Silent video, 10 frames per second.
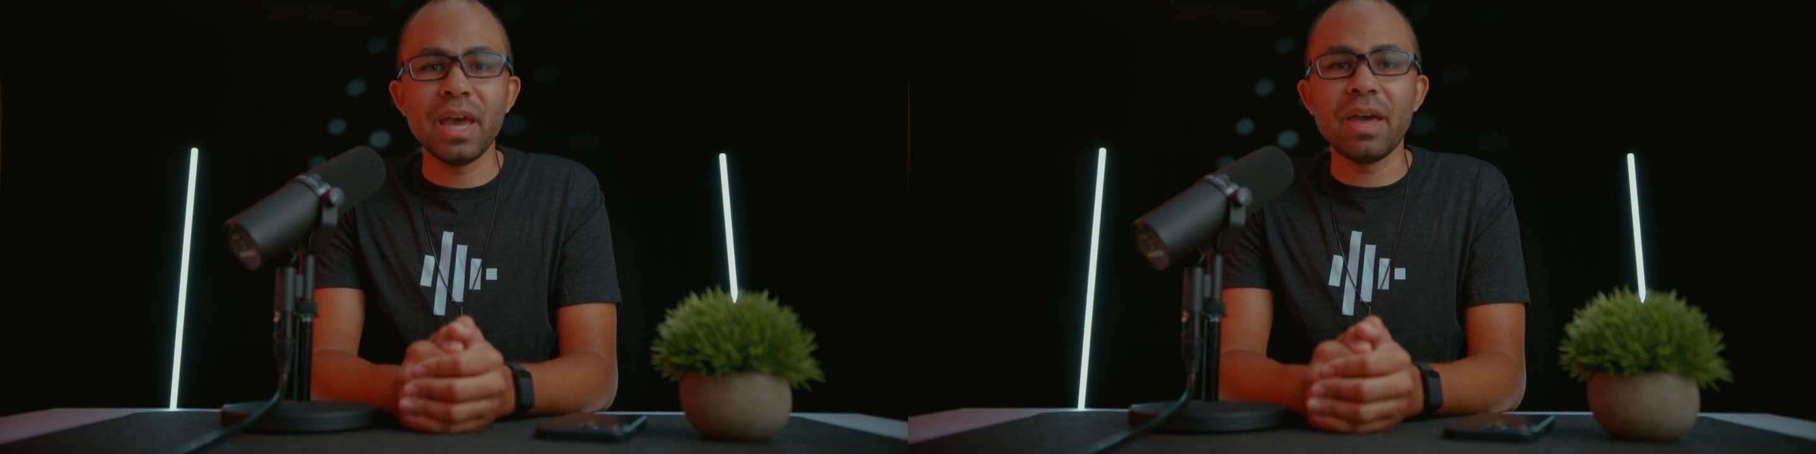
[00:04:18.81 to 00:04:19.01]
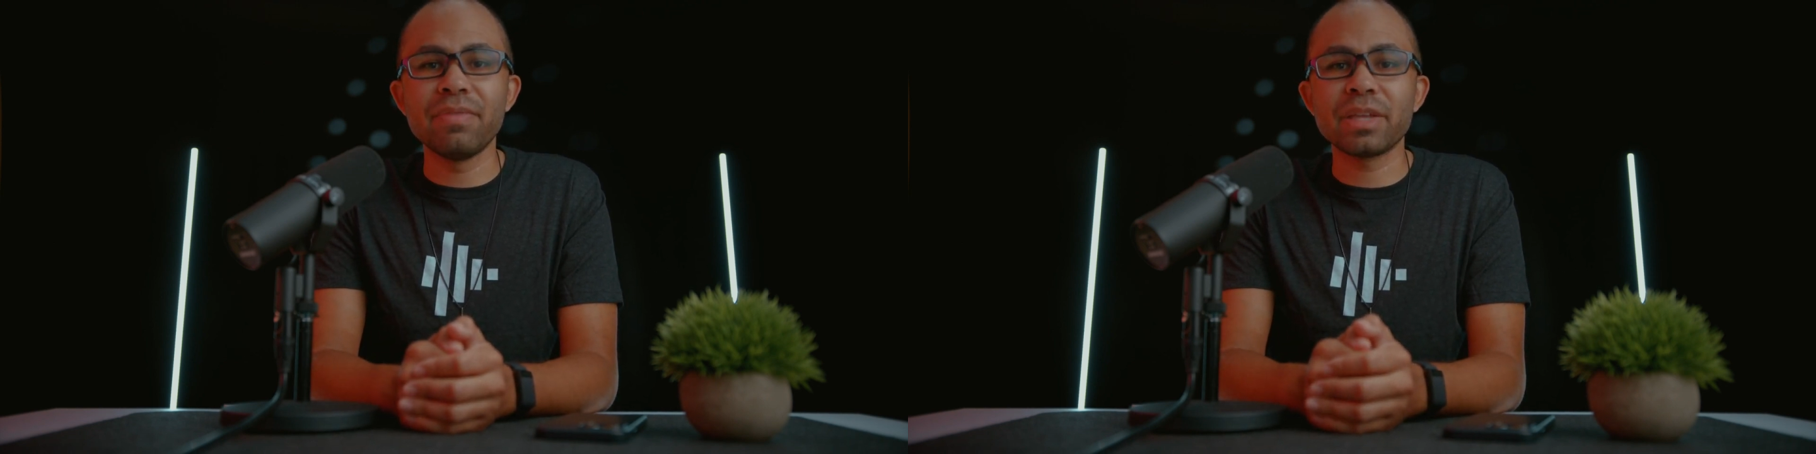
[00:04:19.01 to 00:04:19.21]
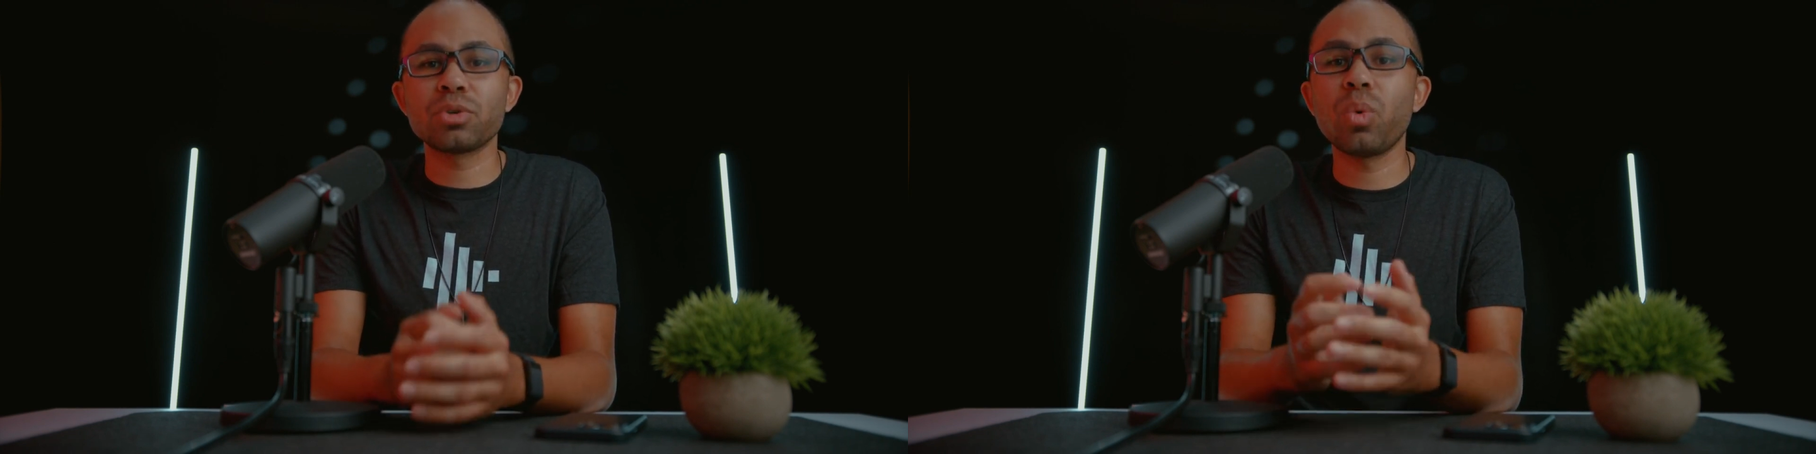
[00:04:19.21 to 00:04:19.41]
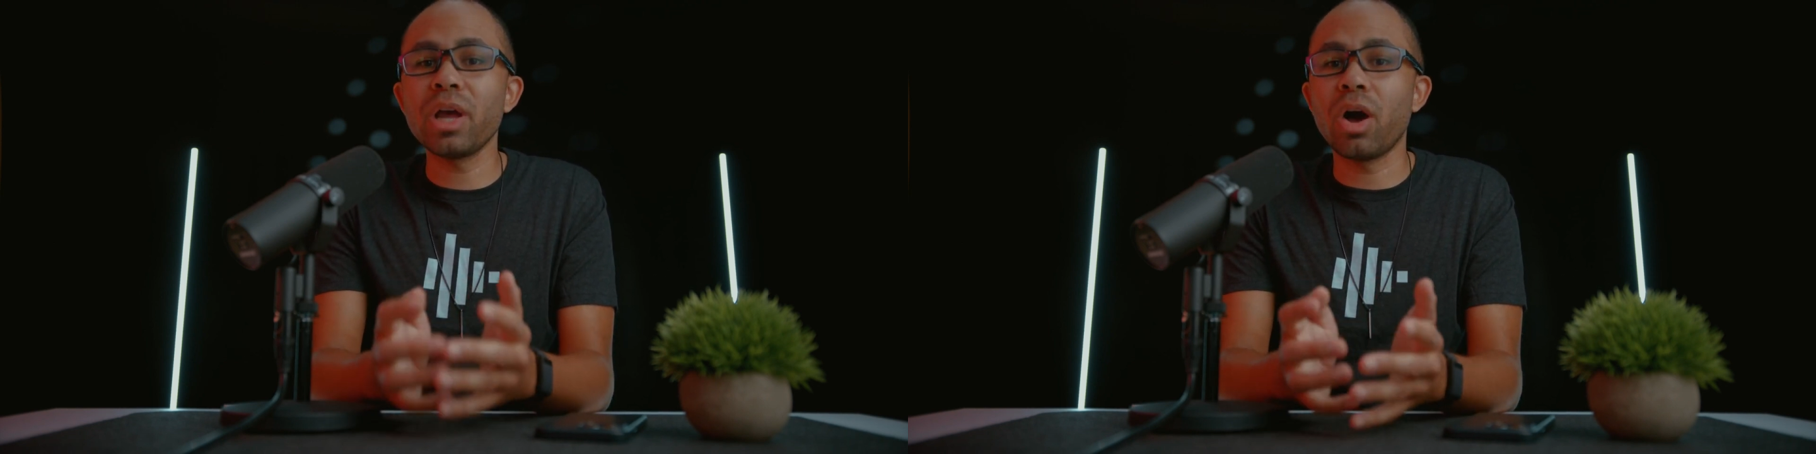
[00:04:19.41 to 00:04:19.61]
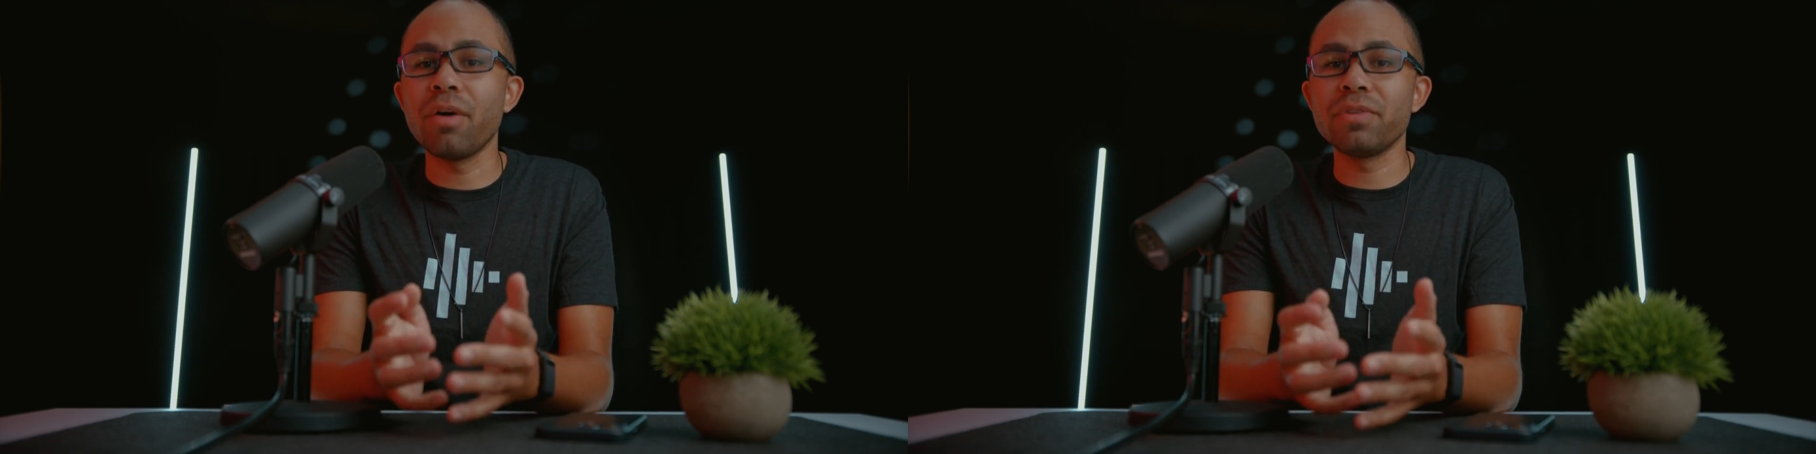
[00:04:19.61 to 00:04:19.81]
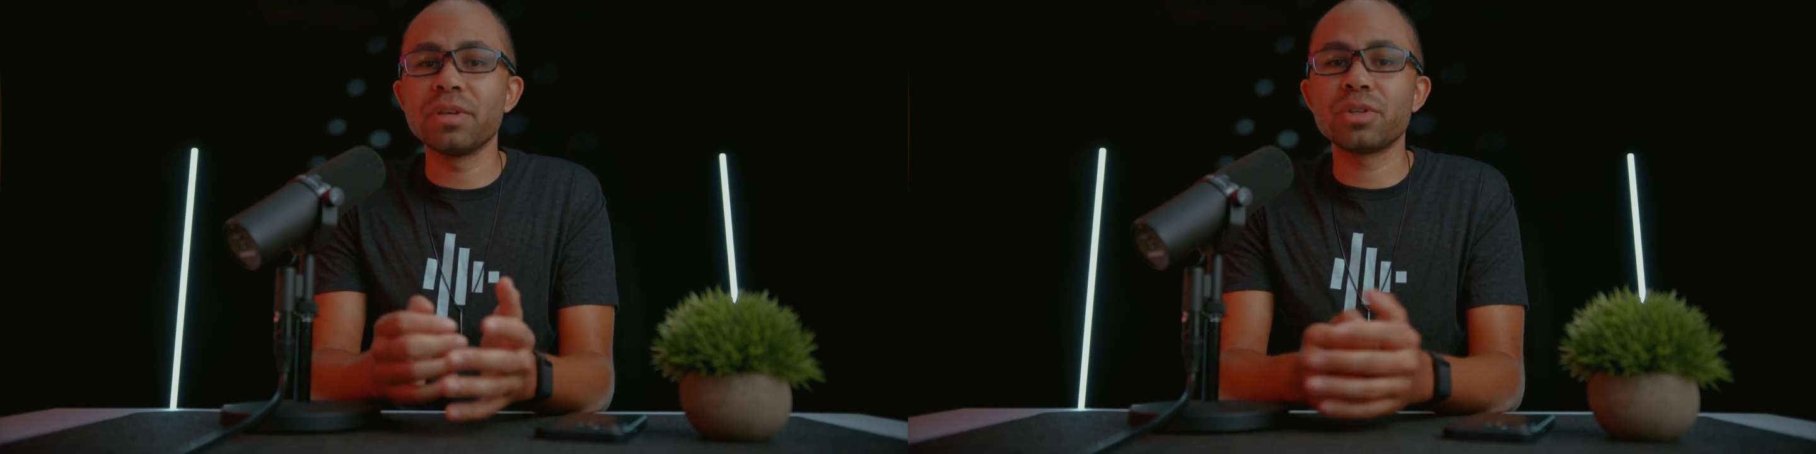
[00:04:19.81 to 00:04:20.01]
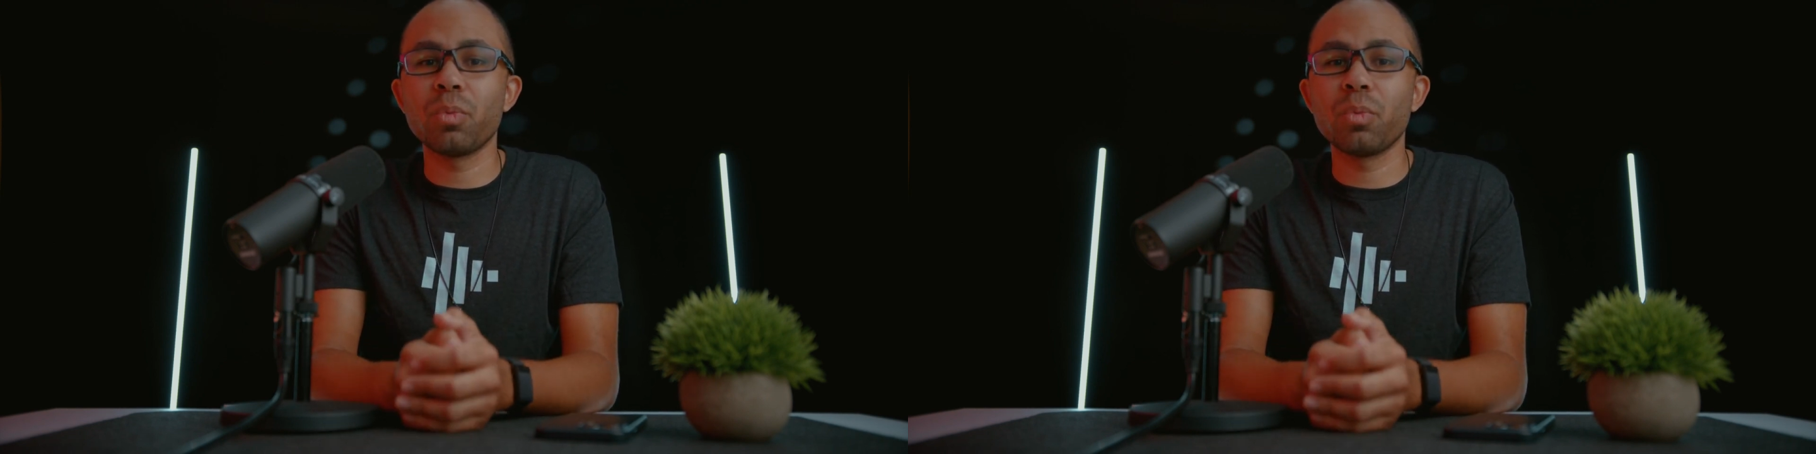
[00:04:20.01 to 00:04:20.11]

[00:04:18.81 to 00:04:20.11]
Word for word: and that's quite obvious